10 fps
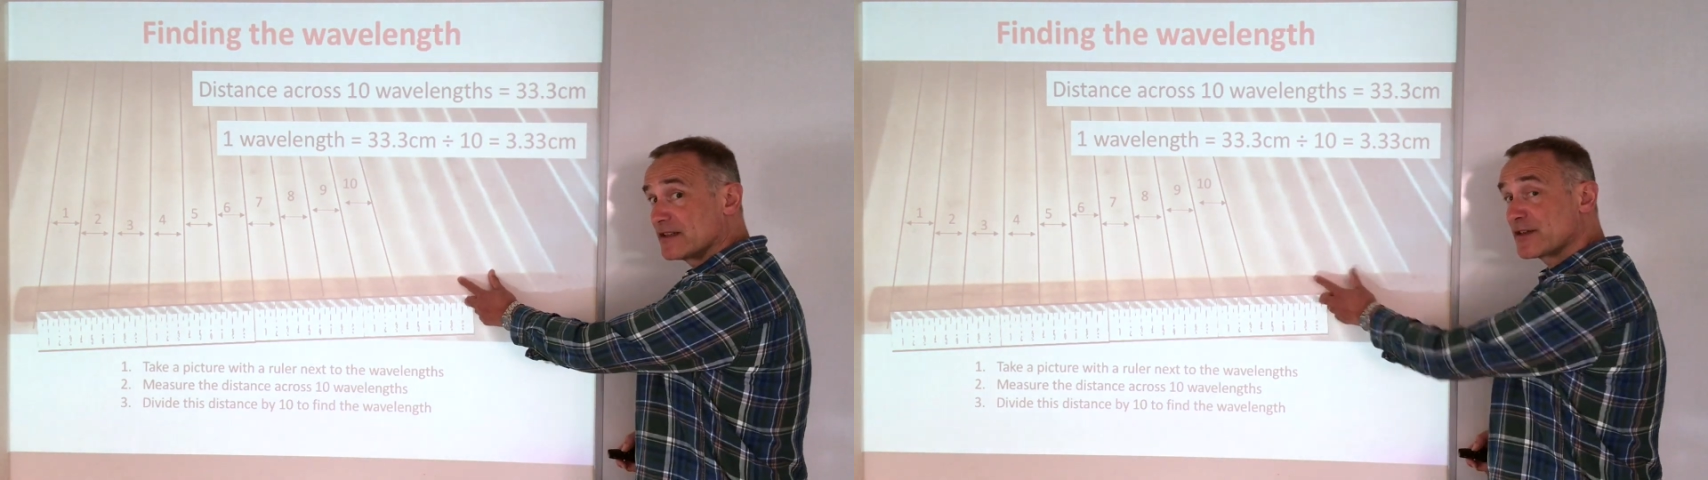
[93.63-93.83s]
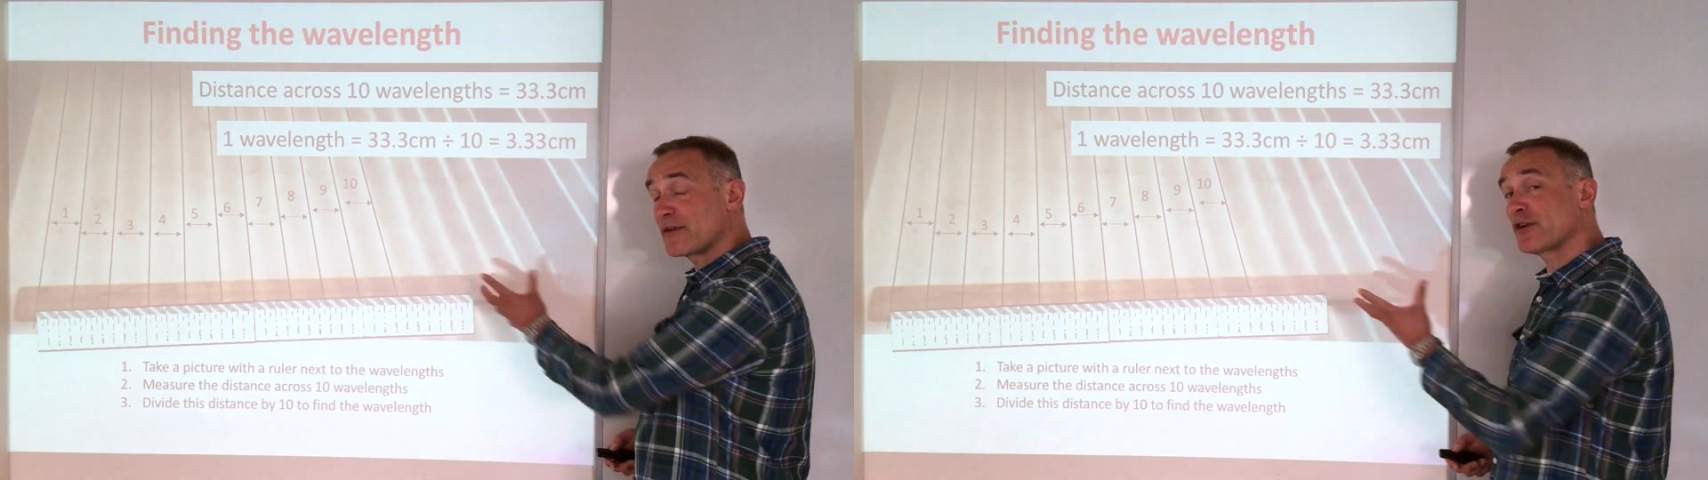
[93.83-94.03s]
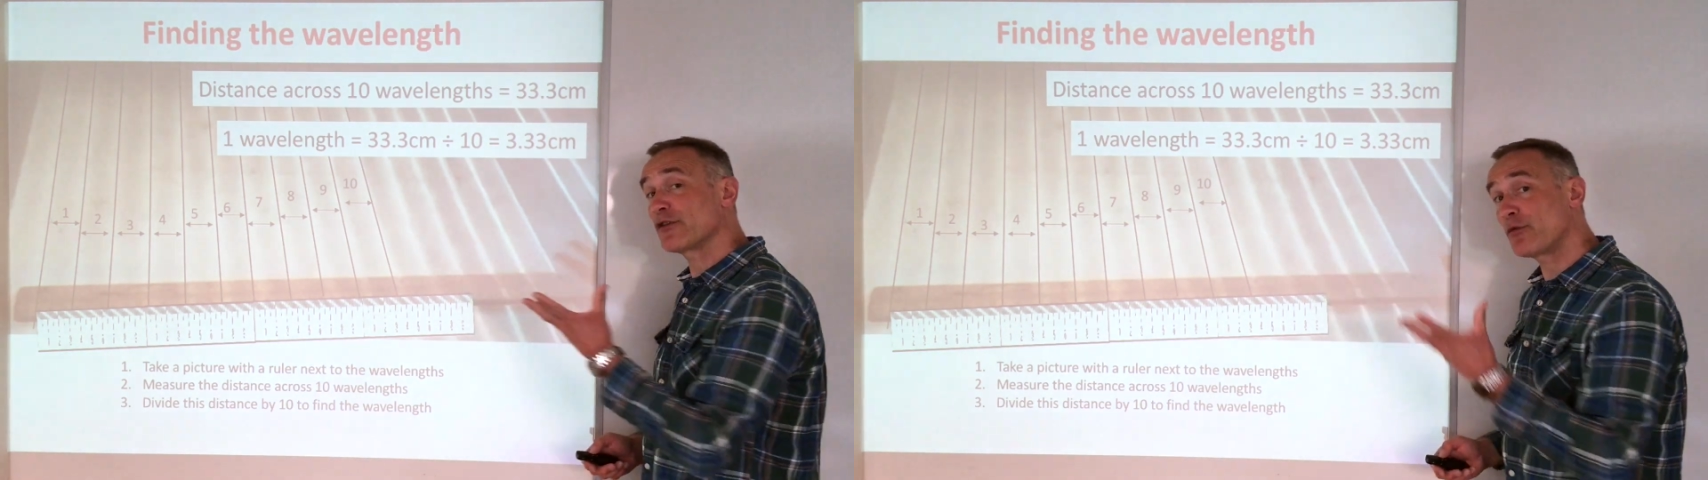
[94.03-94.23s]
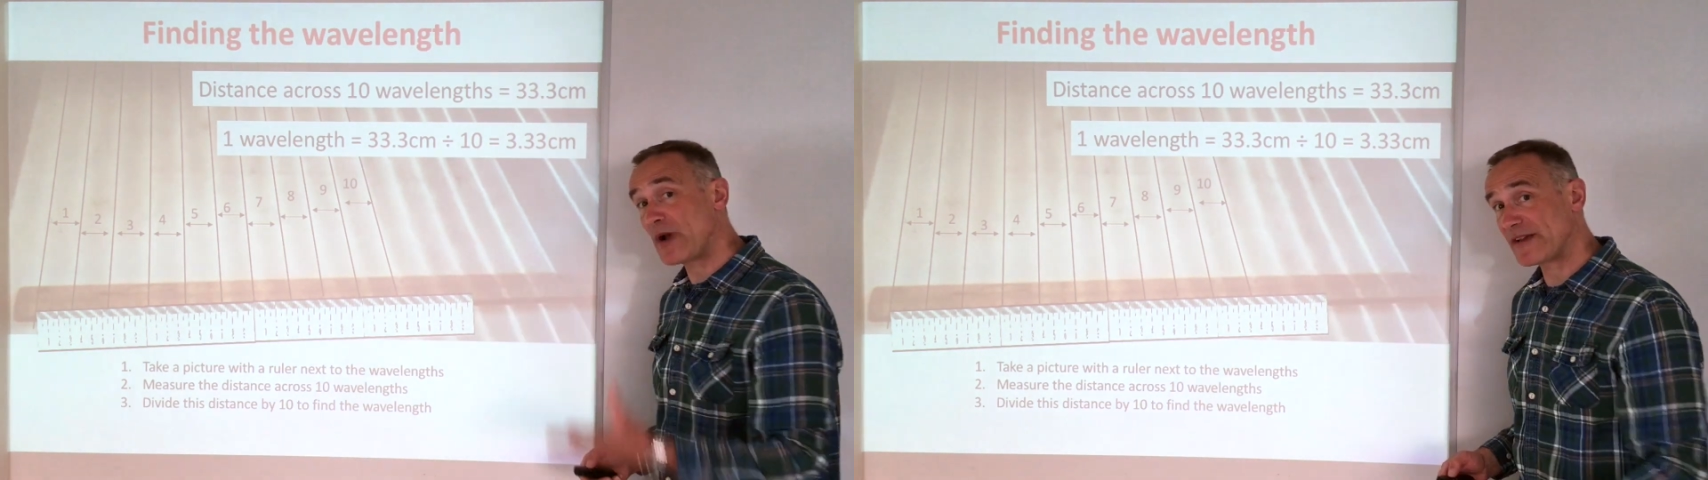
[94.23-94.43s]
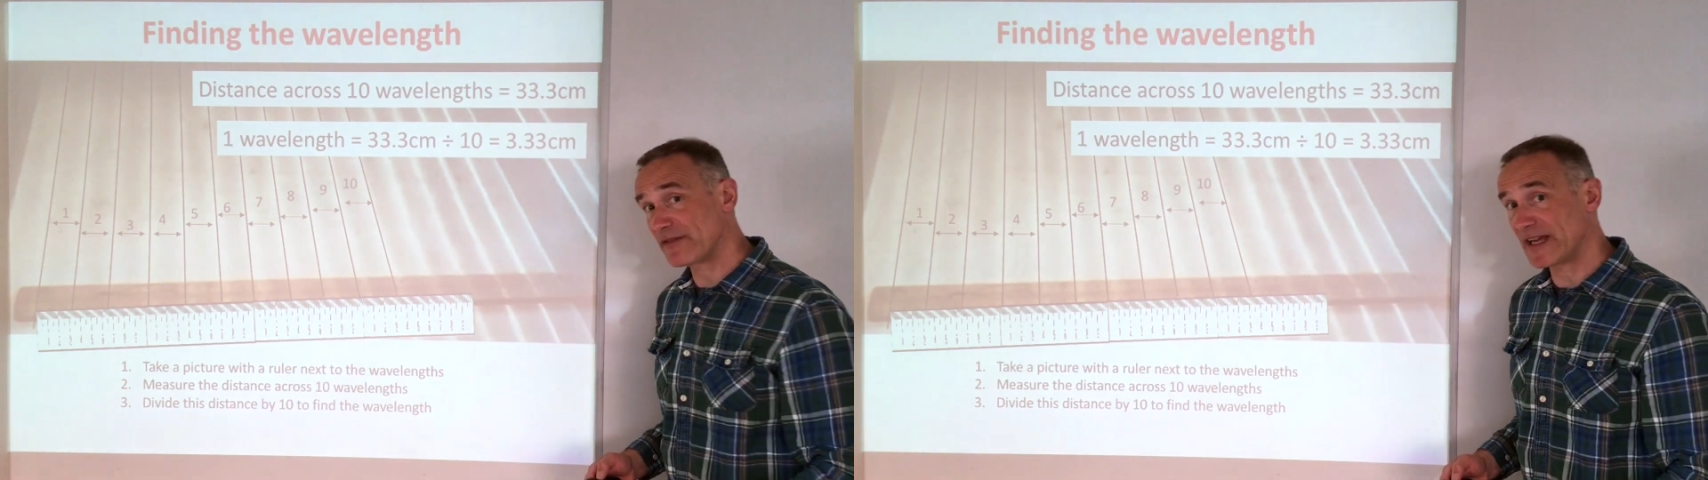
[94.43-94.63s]
So we've got the
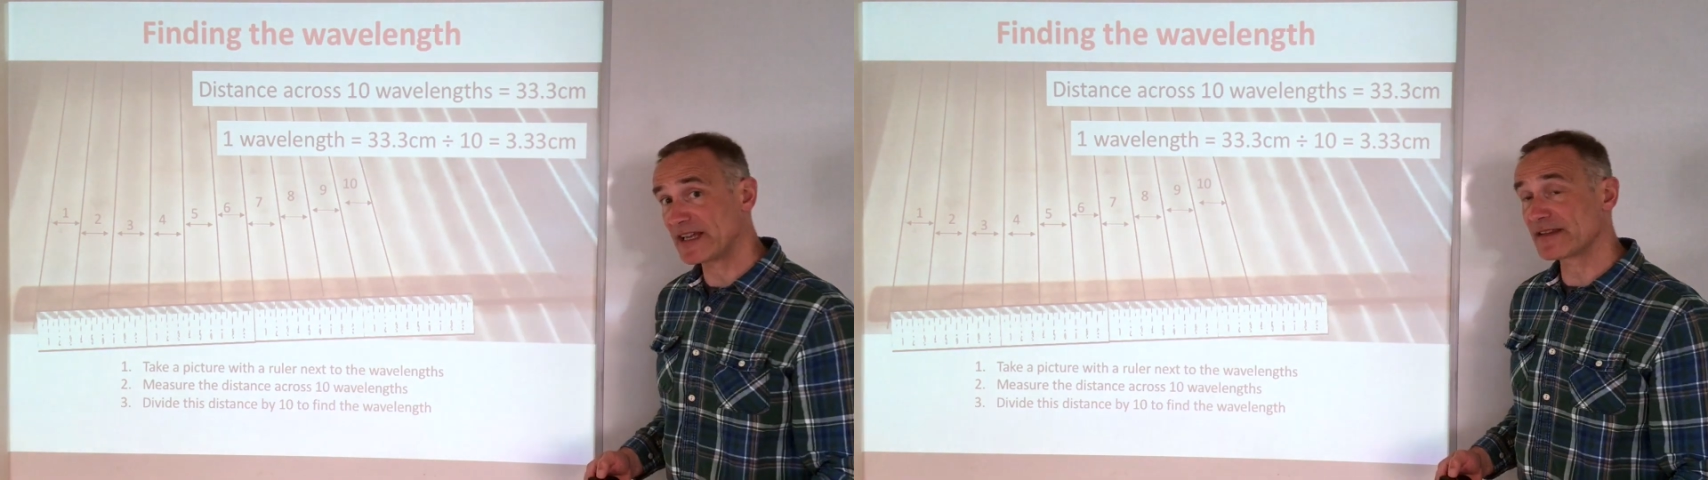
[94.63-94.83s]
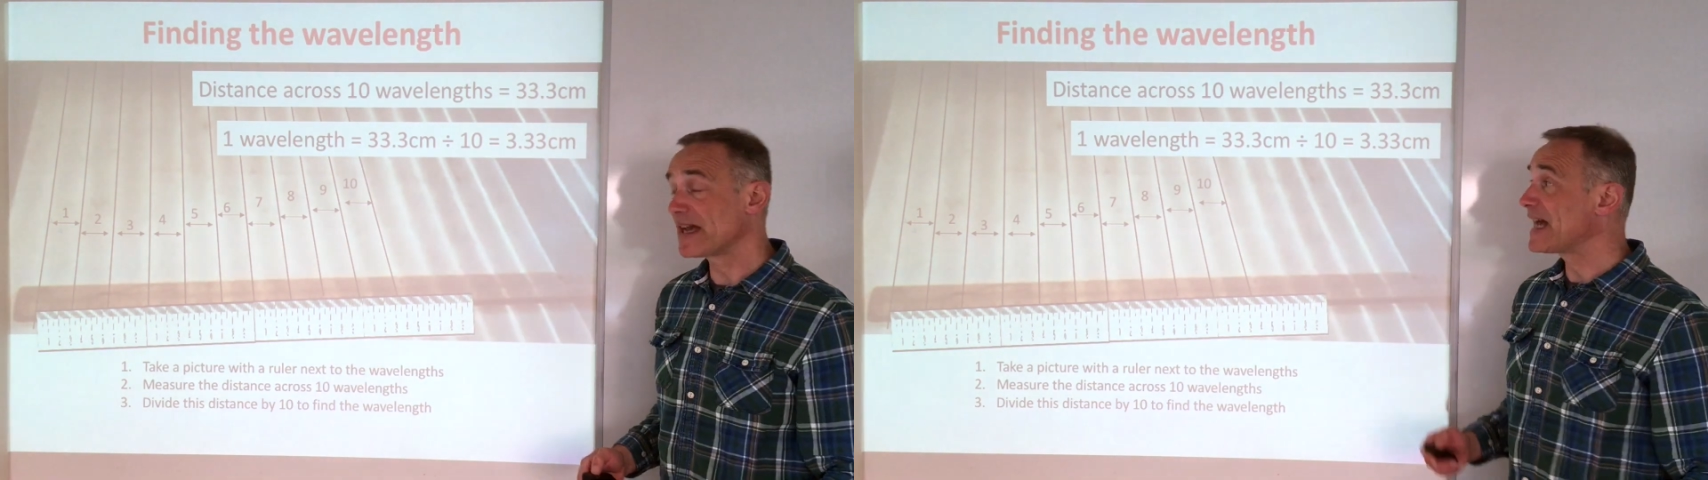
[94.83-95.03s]
wavelength.